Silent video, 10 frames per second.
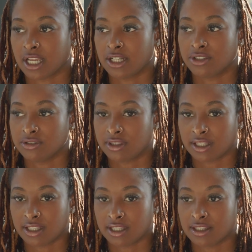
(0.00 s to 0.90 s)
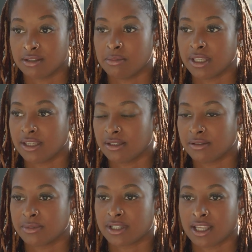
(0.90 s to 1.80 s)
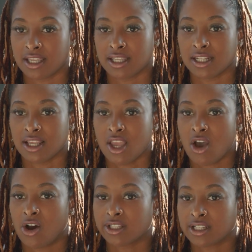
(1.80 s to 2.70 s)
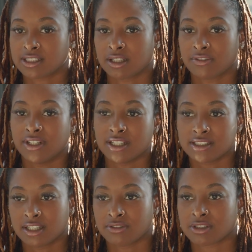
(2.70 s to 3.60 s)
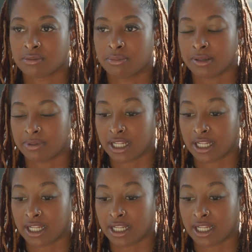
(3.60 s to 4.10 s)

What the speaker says: I do think the memes and all that stuff does give us a break,